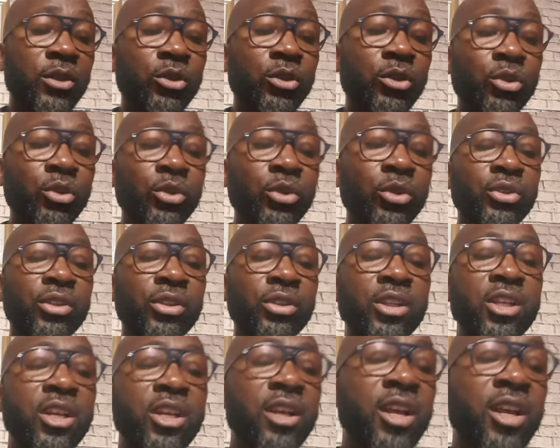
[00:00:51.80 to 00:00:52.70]
truth.
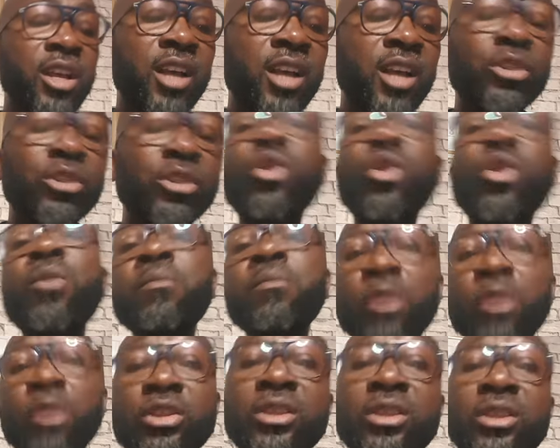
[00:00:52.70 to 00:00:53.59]
So
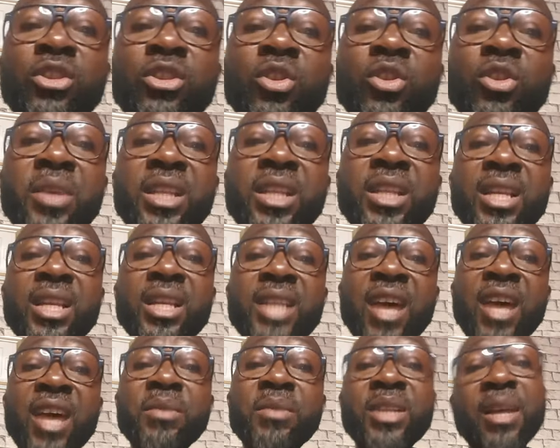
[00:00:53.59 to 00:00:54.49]
many things
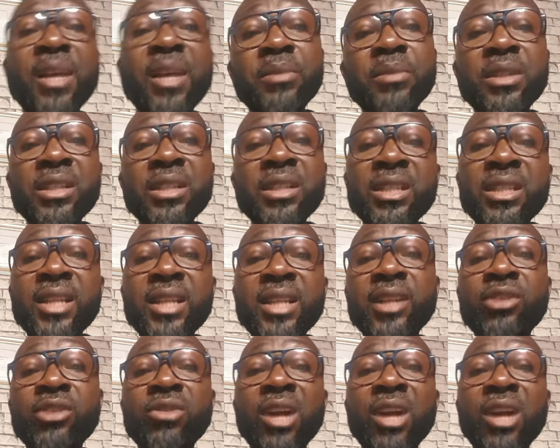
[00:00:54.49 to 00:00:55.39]
have been happening in
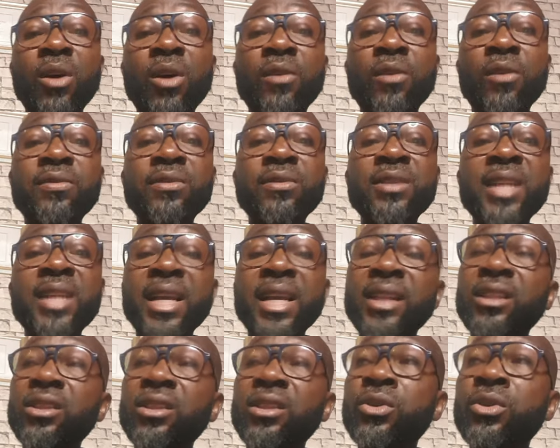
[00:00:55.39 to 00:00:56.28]
Nigeria of
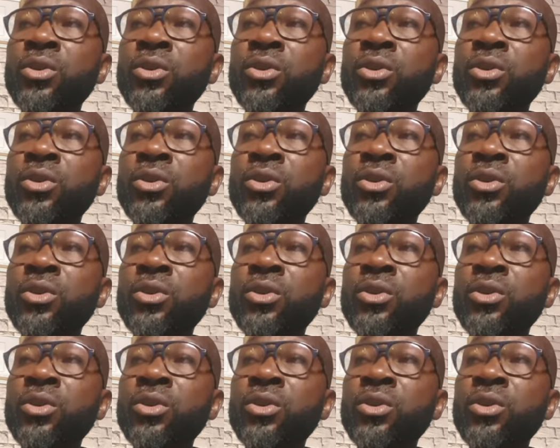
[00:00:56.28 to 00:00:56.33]
late, you